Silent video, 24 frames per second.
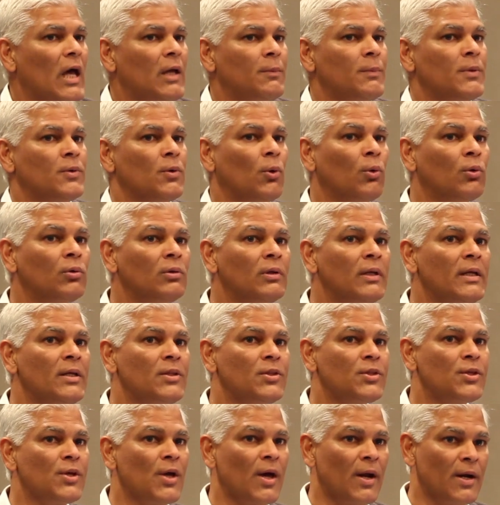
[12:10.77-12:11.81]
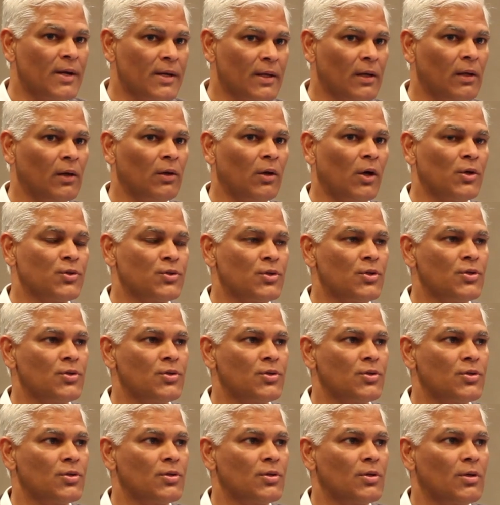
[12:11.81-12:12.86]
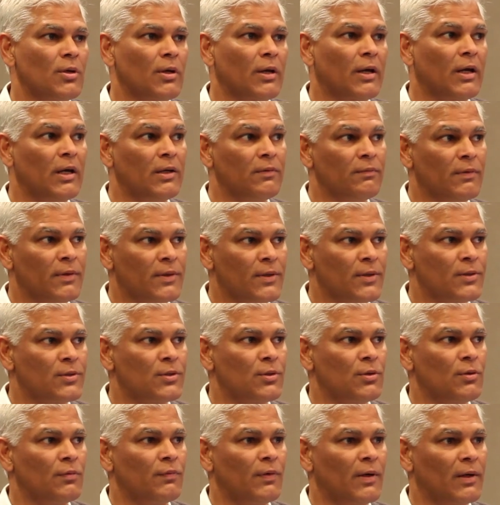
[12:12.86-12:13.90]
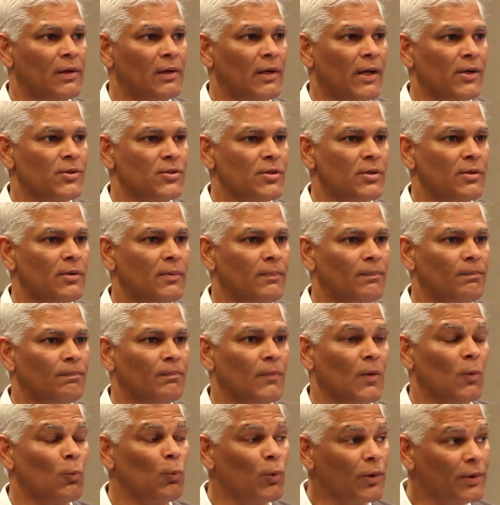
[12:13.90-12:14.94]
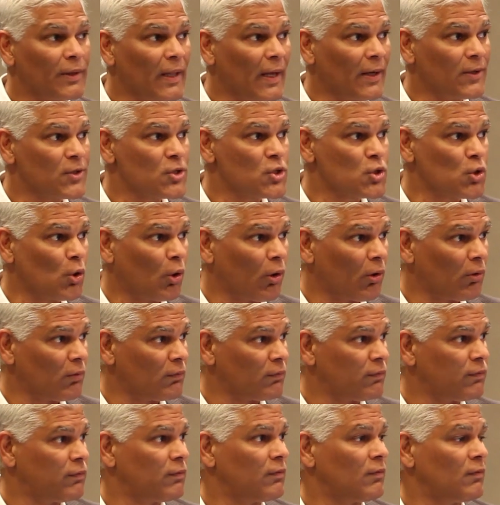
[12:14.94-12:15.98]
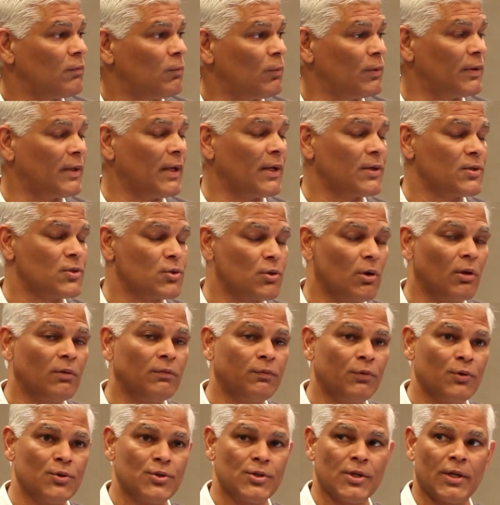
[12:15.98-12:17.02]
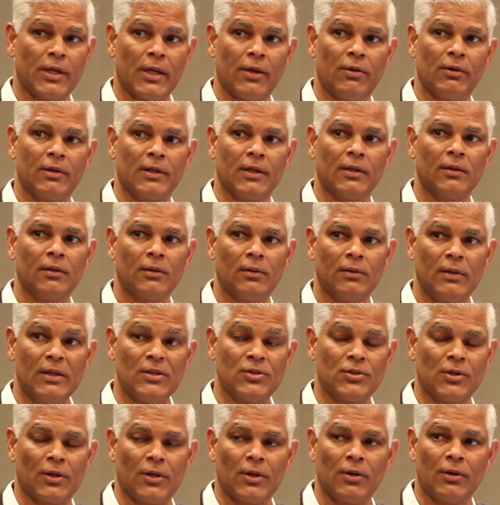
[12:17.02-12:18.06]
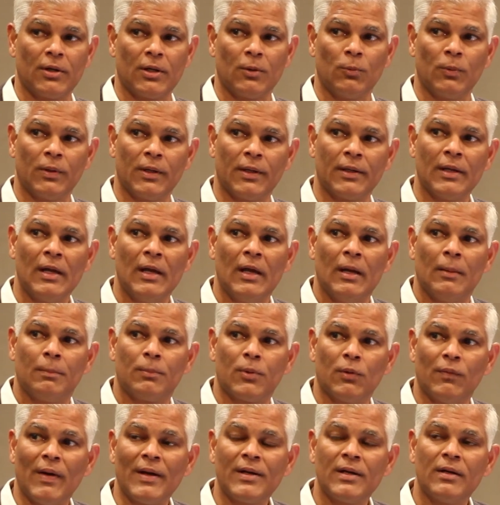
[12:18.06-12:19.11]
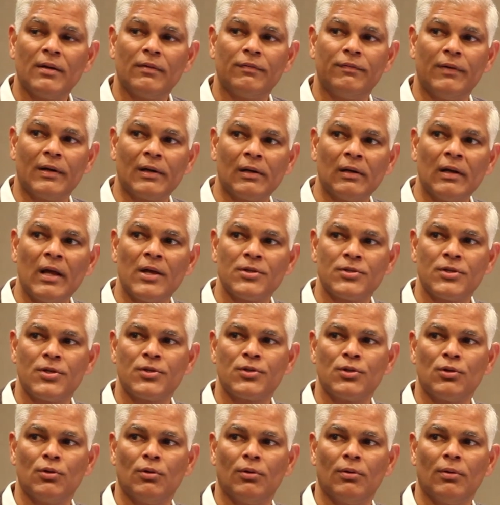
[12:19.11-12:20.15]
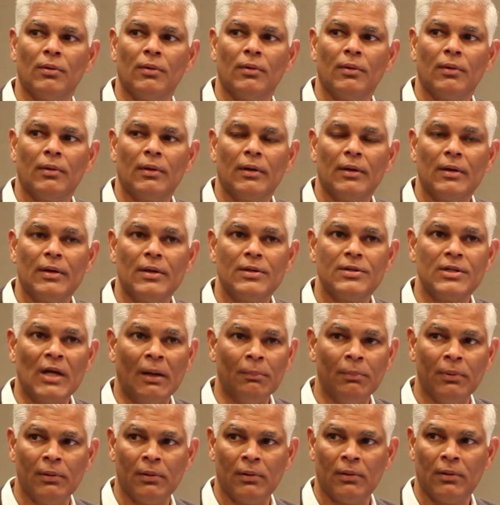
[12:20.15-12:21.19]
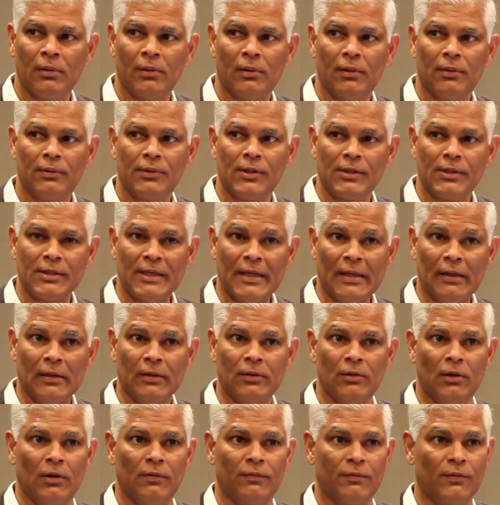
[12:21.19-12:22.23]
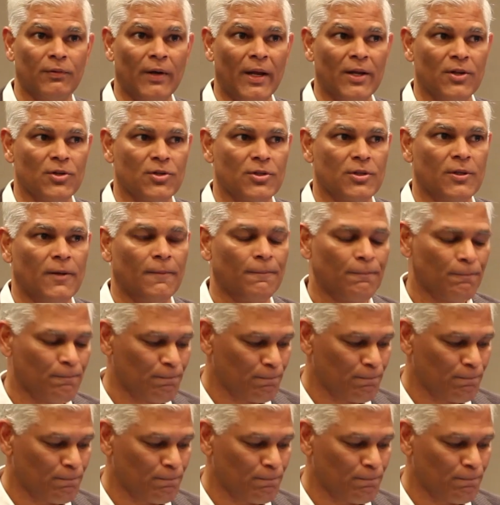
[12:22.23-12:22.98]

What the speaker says: and with only theoretical losses converted to fertilizer, would that solve food security, insecurity? Would it provide enough fertilizer to double the yield of grains?